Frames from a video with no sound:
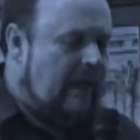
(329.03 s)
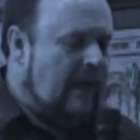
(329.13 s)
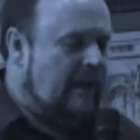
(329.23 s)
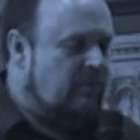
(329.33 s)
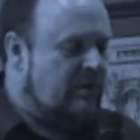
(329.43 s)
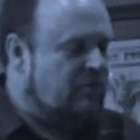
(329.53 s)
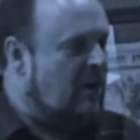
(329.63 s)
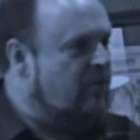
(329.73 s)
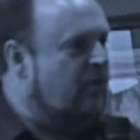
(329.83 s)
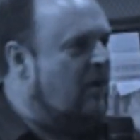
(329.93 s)
and we
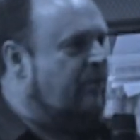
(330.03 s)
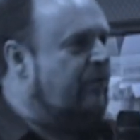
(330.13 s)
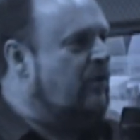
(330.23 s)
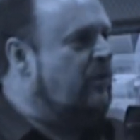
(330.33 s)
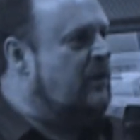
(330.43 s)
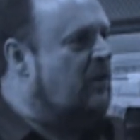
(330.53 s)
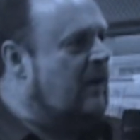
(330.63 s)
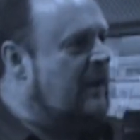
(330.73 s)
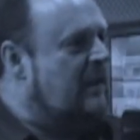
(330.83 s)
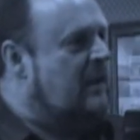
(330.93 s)
drove right through the
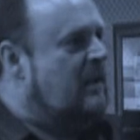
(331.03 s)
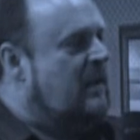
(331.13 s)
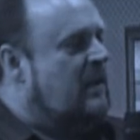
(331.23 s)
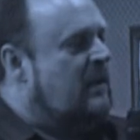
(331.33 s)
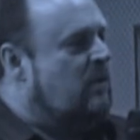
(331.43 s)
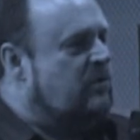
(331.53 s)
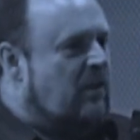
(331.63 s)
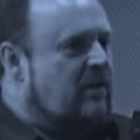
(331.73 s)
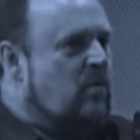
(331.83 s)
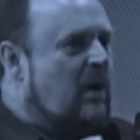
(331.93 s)
night. There was
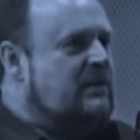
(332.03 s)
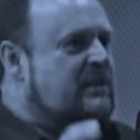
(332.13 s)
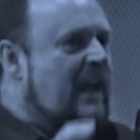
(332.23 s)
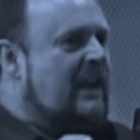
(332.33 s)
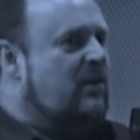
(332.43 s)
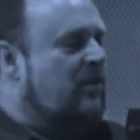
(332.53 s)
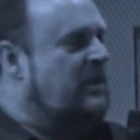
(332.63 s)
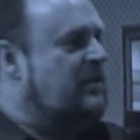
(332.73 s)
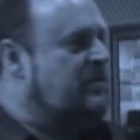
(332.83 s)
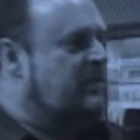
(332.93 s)
only one tank on
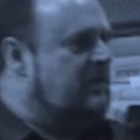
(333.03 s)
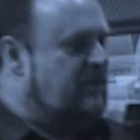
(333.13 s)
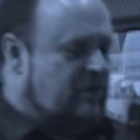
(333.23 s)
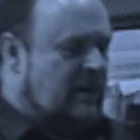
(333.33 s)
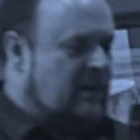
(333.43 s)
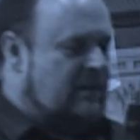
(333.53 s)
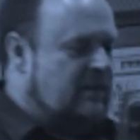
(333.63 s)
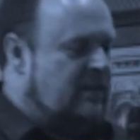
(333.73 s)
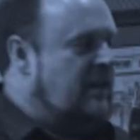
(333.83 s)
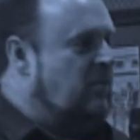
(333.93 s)
this truck,
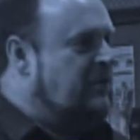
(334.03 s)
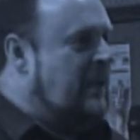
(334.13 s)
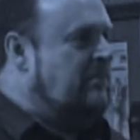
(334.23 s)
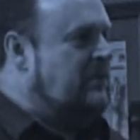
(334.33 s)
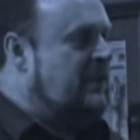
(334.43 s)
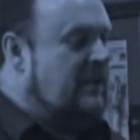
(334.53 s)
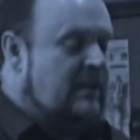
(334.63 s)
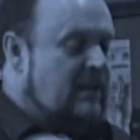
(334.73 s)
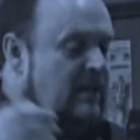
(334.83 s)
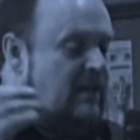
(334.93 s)
and it was empty.
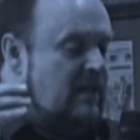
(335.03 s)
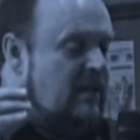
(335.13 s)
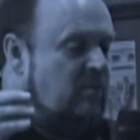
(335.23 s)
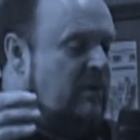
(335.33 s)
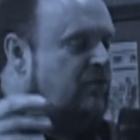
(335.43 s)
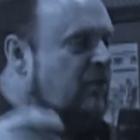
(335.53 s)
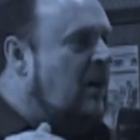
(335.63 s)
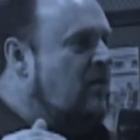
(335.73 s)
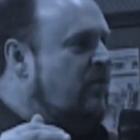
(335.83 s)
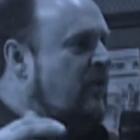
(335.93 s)
And we
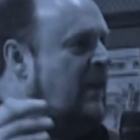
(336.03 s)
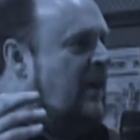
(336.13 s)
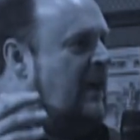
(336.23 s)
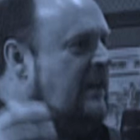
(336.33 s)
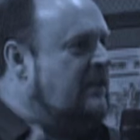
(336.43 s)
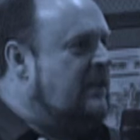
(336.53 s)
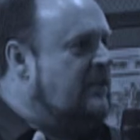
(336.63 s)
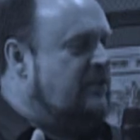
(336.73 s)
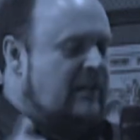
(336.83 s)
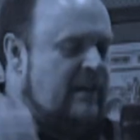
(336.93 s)
drove without any
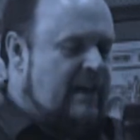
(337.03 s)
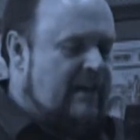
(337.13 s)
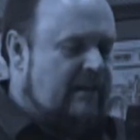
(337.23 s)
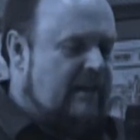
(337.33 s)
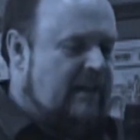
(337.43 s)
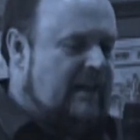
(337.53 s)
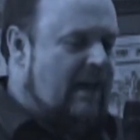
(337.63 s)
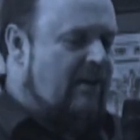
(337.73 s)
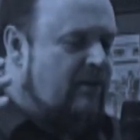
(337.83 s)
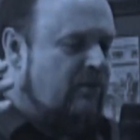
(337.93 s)
diesel in it. It
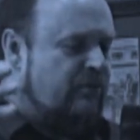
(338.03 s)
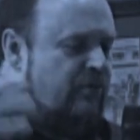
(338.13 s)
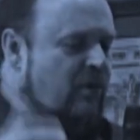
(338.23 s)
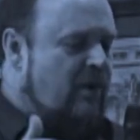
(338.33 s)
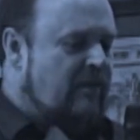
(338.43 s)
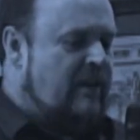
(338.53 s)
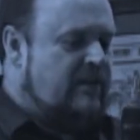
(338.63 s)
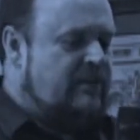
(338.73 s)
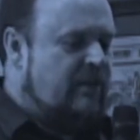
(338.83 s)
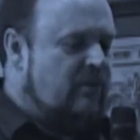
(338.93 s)
carried on driving
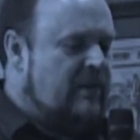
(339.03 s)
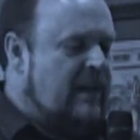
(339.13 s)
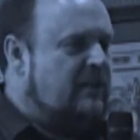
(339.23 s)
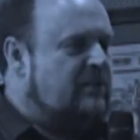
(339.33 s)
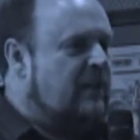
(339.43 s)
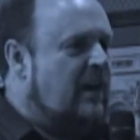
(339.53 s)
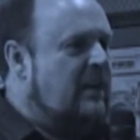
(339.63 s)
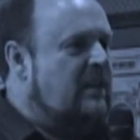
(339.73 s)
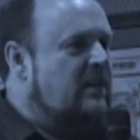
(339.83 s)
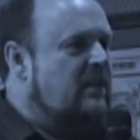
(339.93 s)
until the next
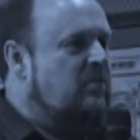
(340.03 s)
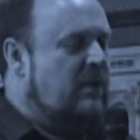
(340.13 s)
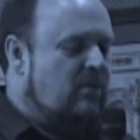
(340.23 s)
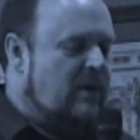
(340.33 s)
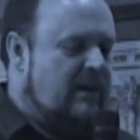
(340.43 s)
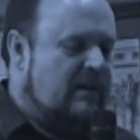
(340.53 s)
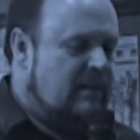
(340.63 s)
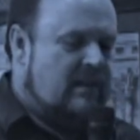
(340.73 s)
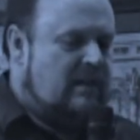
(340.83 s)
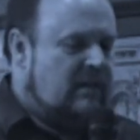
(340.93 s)
day, and we were in a